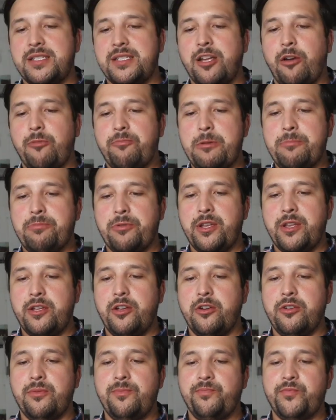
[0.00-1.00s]
to tell people that
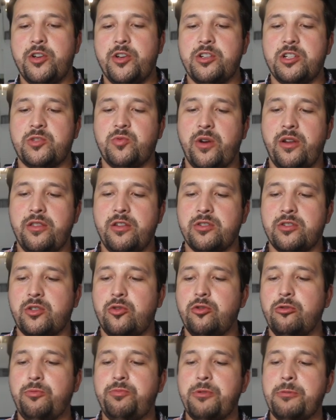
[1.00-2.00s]
you're, you're just one of those
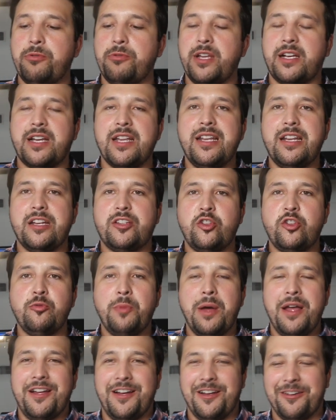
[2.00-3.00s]
cool people that can eat a two
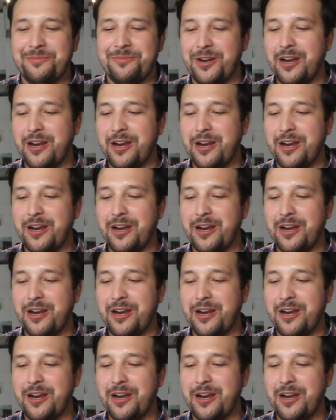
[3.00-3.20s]
pound